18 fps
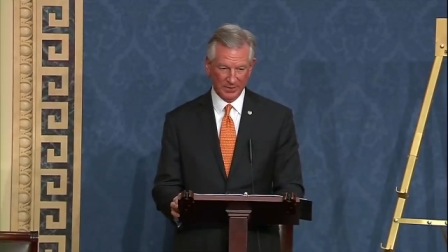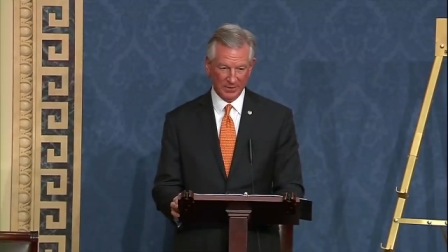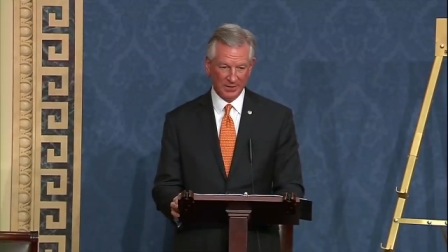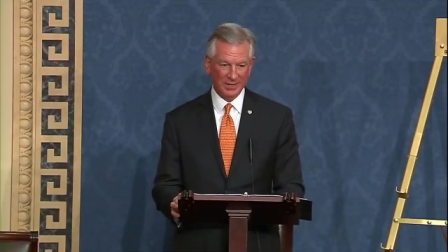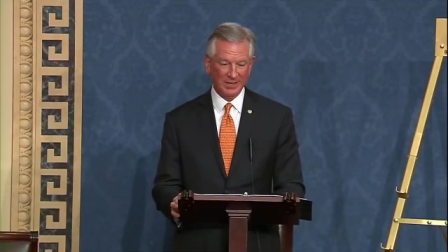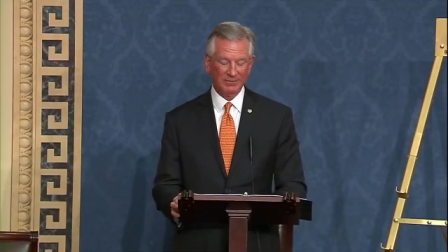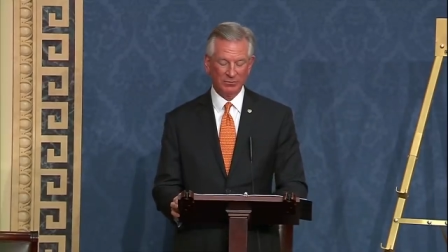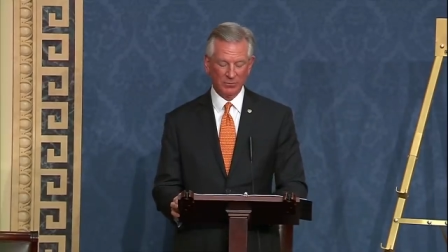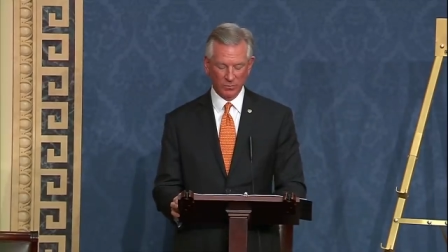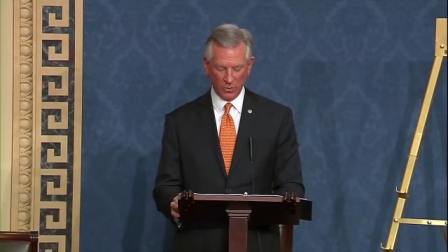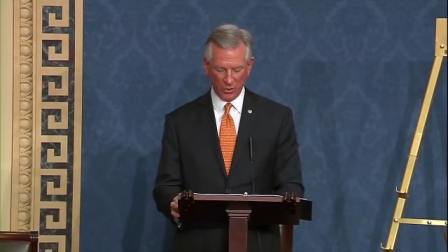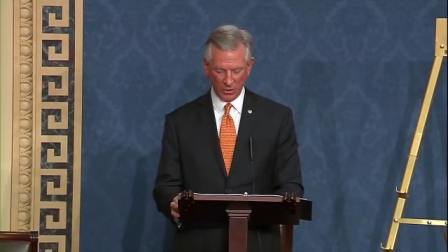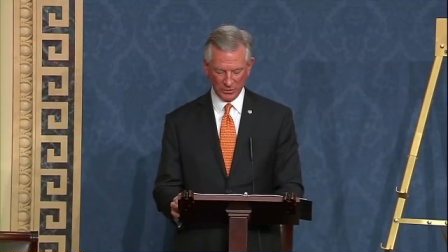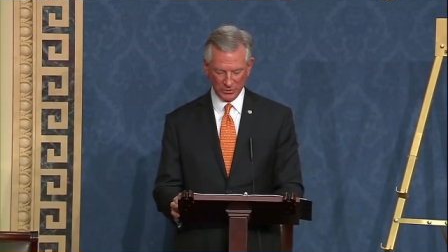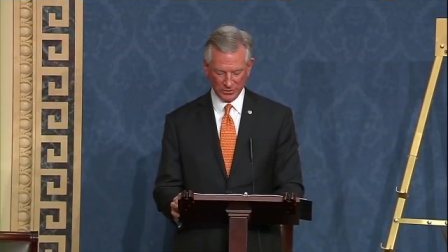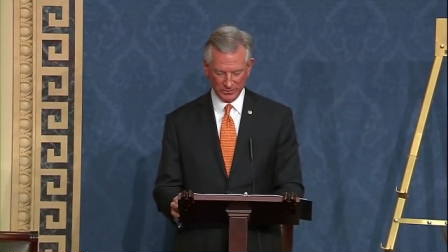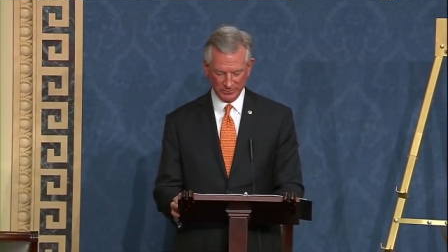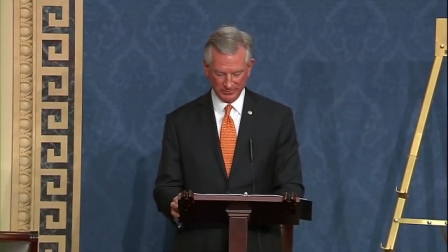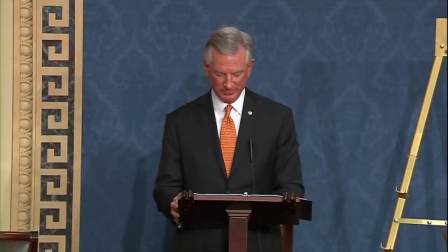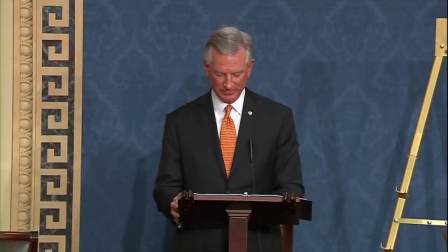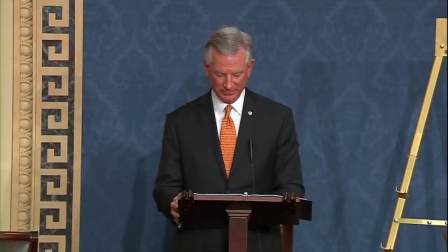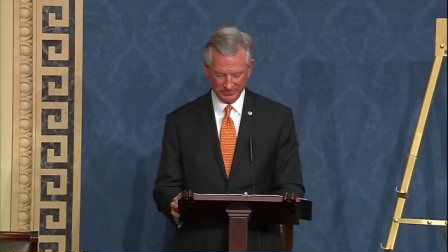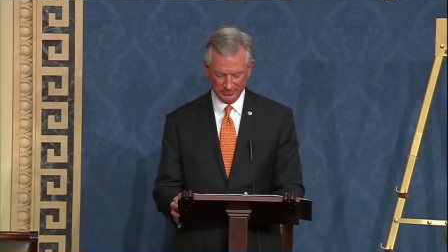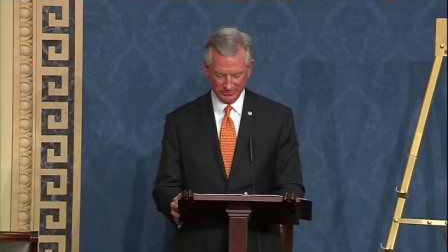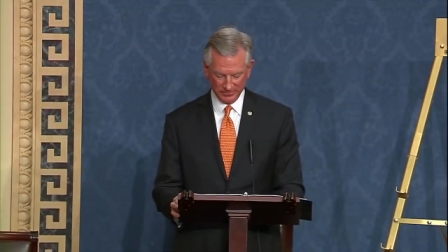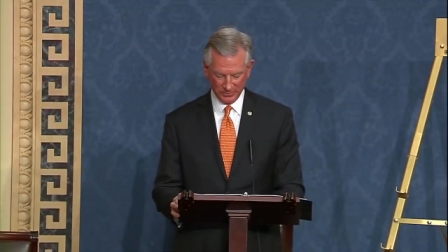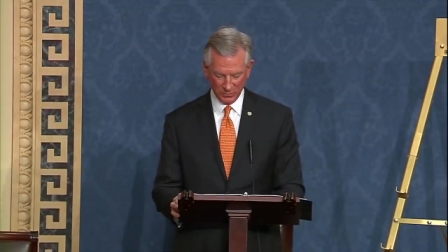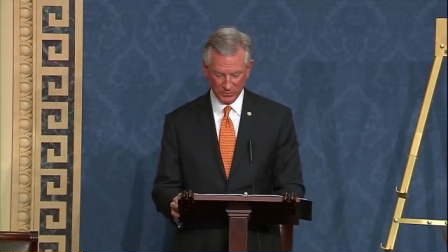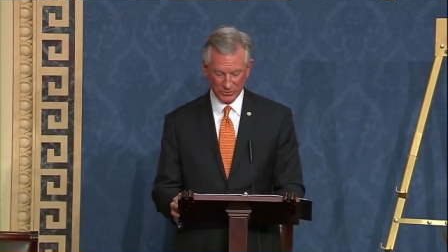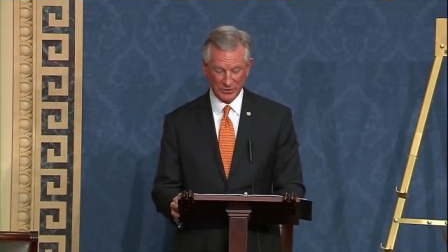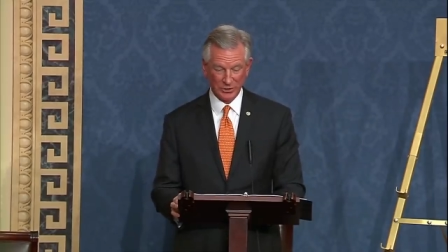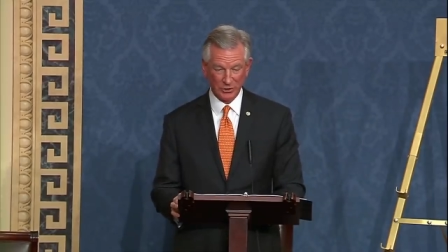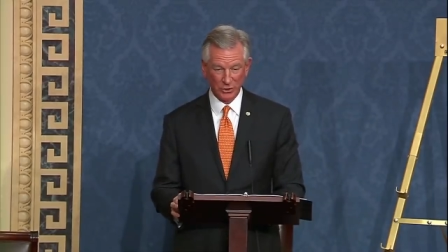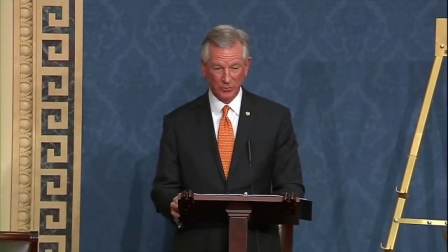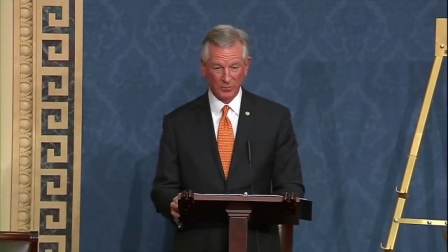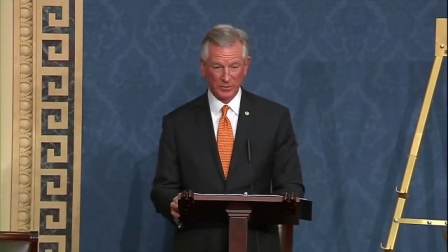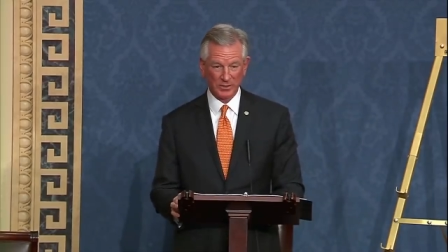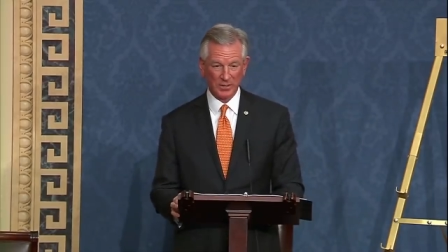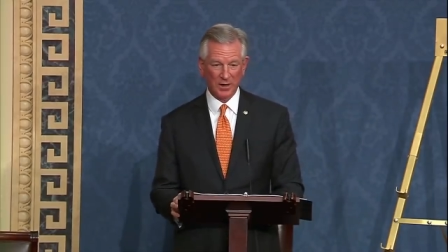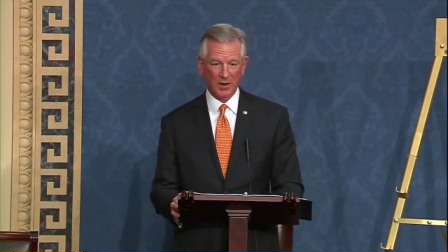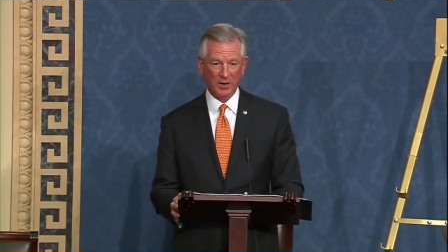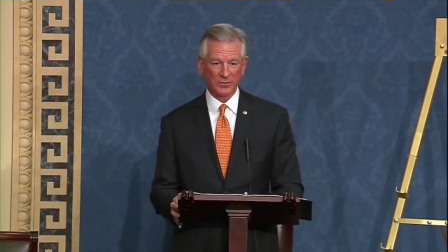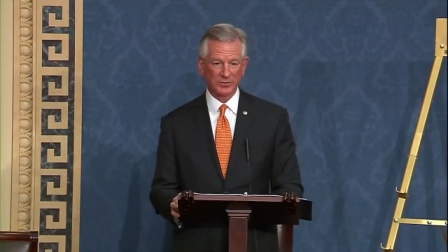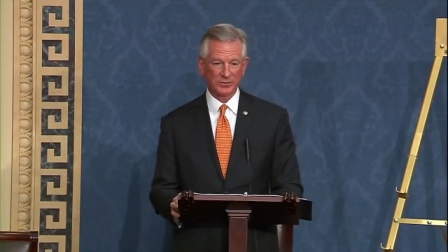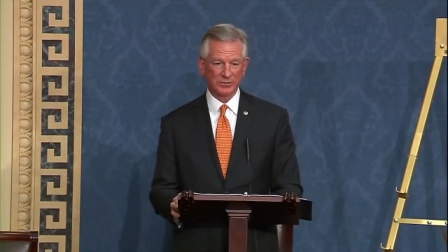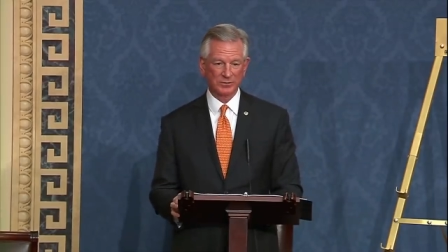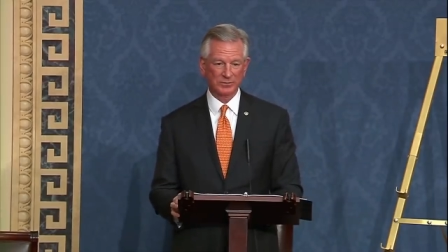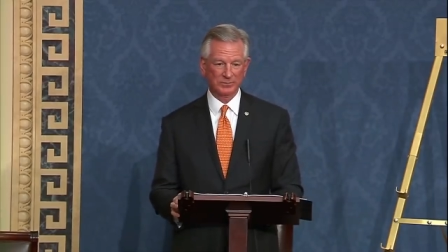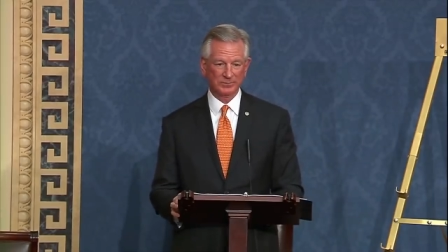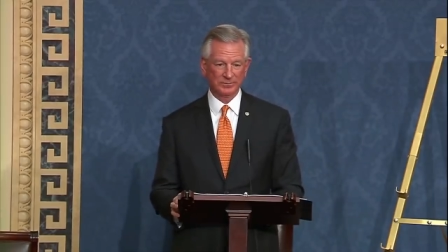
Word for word: Even worse was the human cost.